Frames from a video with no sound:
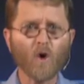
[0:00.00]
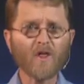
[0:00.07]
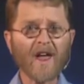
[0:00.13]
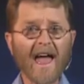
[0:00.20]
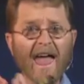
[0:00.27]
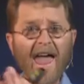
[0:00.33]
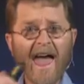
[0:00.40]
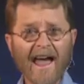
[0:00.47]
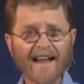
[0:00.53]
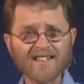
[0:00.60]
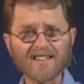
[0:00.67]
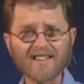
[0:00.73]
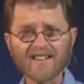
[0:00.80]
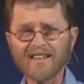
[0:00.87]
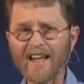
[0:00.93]
the
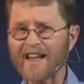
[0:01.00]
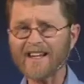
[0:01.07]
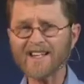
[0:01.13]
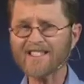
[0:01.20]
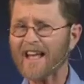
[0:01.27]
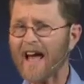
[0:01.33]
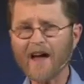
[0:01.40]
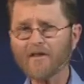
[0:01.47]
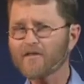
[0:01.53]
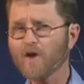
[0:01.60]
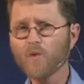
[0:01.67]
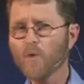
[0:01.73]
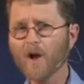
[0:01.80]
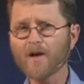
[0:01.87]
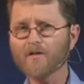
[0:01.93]
act that is out of the
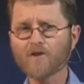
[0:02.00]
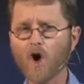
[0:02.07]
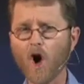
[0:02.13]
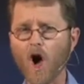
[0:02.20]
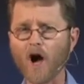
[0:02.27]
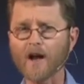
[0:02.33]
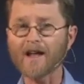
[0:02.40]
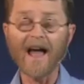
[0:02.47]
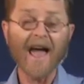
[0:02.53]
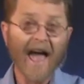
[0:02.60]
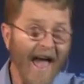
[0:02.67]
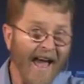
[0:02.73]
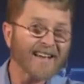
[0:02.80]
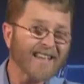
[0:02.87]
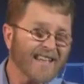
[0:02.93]
will of God,
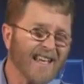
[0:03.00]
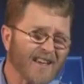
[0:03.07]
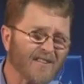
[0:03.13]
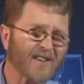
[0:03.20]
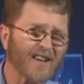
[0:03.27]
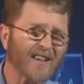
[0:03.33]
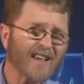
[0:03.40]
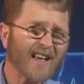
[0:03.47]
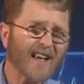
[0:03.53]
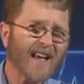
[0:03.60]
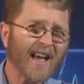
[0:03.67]
and even